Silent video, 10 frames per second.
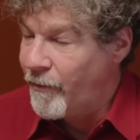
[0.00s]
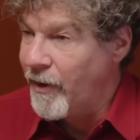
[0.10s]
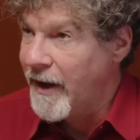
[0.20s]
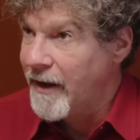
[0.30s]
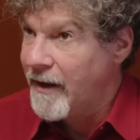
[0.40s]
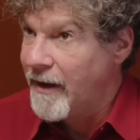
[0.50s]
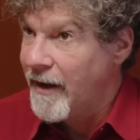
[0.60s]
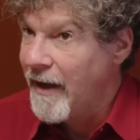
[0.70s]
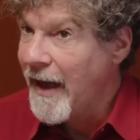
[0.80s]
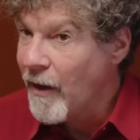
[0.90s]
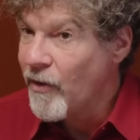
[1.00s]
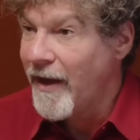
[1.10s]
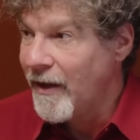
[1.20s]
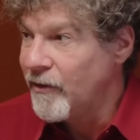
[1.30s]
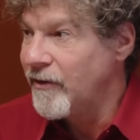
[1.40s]
but how
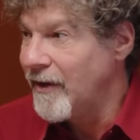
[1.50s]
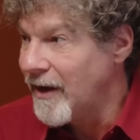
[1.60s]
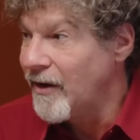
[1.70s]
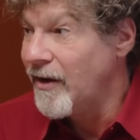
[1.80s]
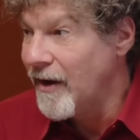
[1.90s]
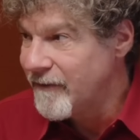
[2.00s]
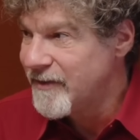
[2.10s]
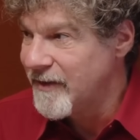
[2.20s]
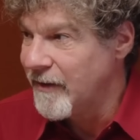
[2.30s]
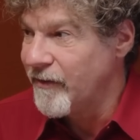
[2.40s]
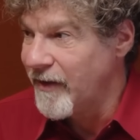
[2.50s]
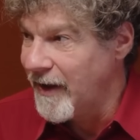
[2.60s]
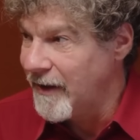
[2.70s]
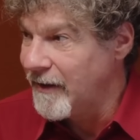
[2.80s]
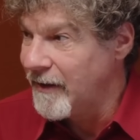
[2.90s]
the hell do you get enough cells
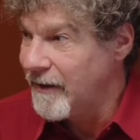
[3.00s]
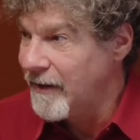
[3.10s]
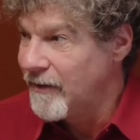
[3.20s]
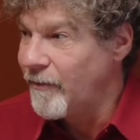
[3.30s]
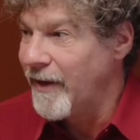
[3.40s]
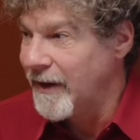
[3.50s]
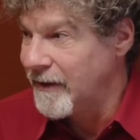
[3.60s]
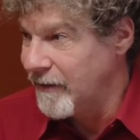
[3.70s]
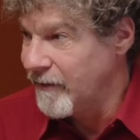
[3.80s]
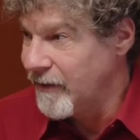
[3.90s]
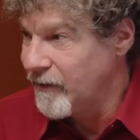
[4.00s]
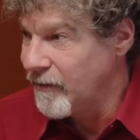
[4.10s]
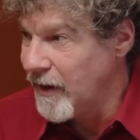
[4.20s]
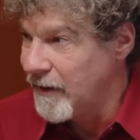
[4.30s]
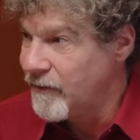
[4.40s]
edited to make a
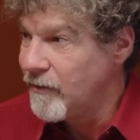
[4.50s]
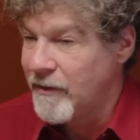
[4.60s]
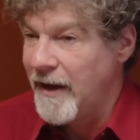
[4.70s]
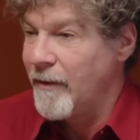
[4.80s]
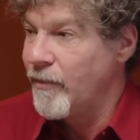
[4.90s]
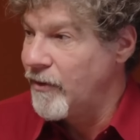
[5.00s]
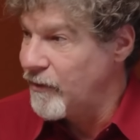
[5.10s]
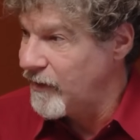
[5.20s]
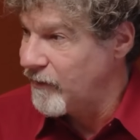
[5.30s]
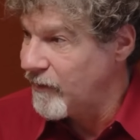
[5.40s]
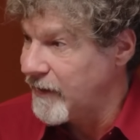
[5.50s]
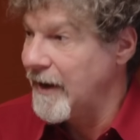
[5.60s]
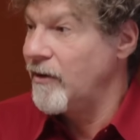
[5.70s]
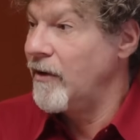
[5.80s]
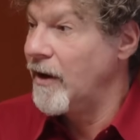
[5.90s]
difference, right? If you can't produce
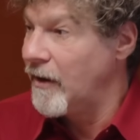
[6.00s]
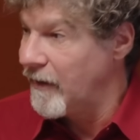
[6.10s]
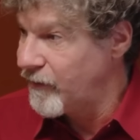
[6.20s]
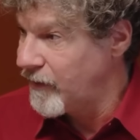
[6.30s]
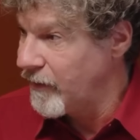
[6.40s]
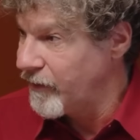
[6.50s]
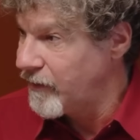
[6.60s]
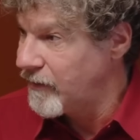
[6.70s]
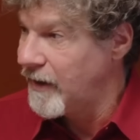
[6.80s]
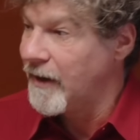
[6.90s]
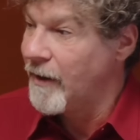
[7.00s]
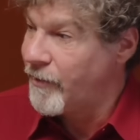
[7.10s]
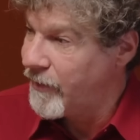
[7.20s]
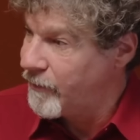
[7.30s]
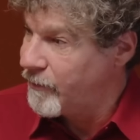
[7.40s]
insulin, how do you get enough cells to take
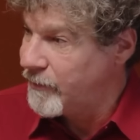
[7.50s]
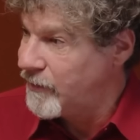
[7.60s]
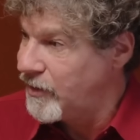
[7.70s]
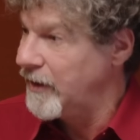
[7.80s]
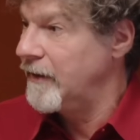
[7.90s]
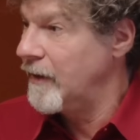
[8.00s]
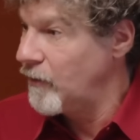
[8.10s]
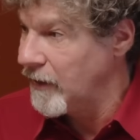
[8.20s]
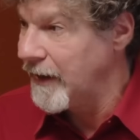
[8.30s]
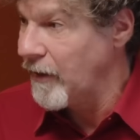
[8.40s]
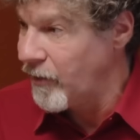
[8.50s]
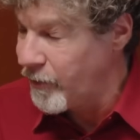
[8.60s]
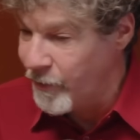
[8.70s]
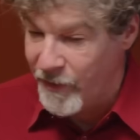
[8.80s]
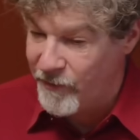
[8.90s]
up the gene that would allow
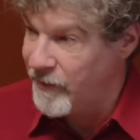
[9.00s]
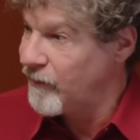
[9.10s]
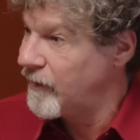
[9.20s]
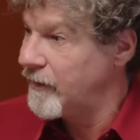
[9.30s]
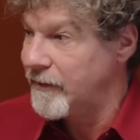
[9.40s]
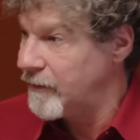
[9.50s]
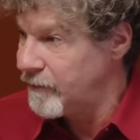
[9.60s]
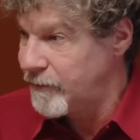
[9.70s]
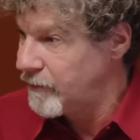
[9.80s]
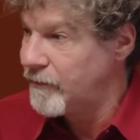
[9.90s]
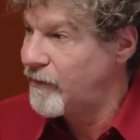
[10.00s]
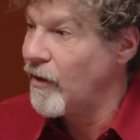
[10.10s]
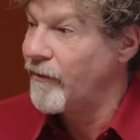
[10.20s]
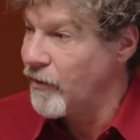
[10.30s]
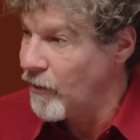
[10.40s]
them to produce insulin to
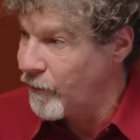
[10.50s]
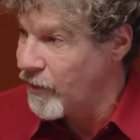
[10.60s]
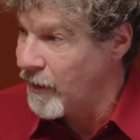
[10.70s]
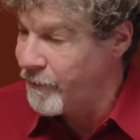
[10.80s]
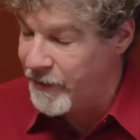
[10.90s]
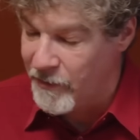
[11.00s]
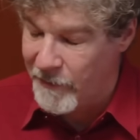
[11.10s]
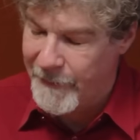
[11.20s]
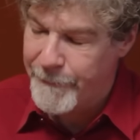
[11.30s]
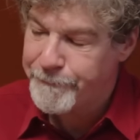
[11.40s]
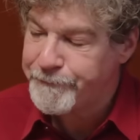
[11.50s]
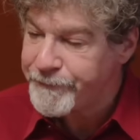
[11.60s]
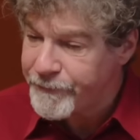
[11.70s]
solve your own problem internally?